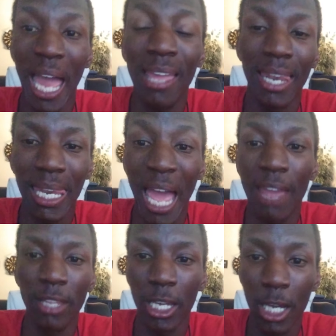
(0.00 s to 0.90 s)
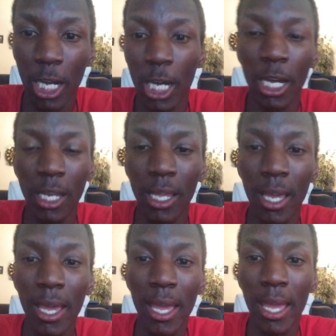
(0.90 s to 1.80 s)
light, livelihood,
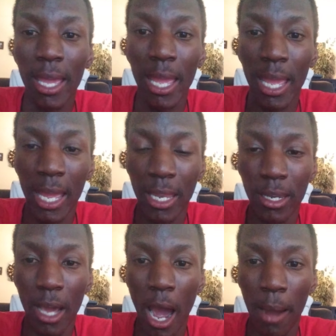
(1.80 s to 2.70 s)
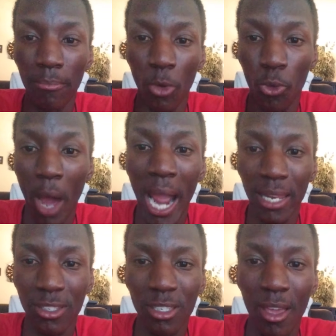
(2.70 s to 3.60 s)
and um,
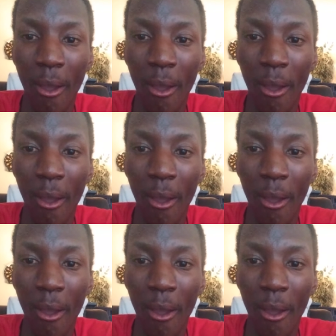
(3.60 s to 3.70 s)
rights.